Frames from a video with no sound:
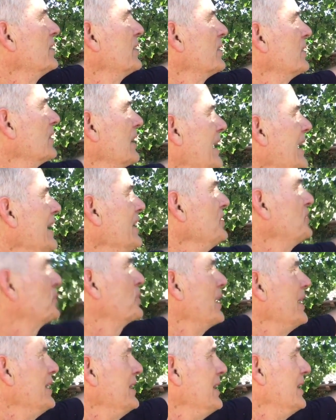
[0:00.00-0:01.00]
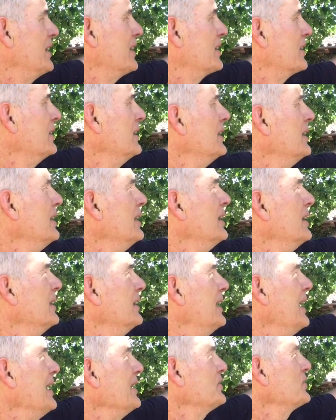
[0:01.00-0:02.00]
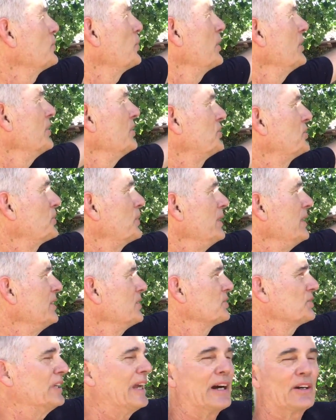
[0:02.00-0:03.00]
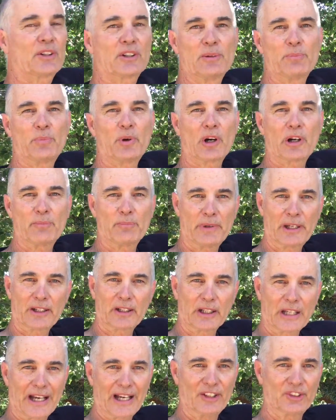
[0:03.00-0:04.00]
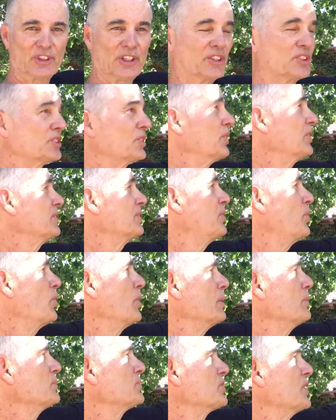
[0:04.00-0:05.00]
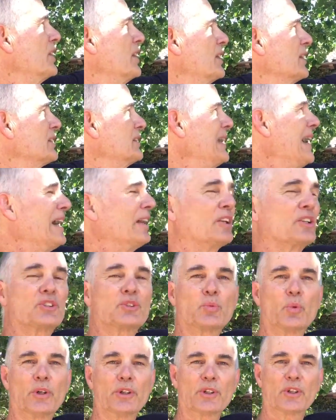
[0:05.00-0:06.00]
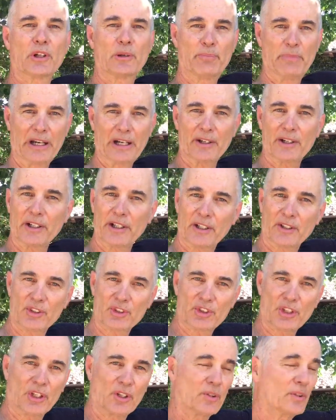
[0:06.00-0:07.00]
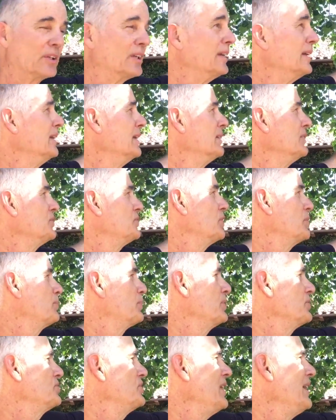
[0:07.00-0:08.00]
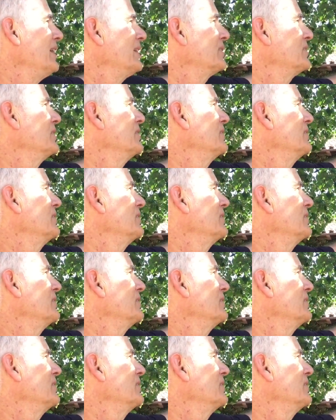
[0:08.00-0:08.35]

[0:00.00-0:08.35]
little edge right here. That's where the tree is now compartmentalizing. So it forms callus wood, or a barrier zone, to protect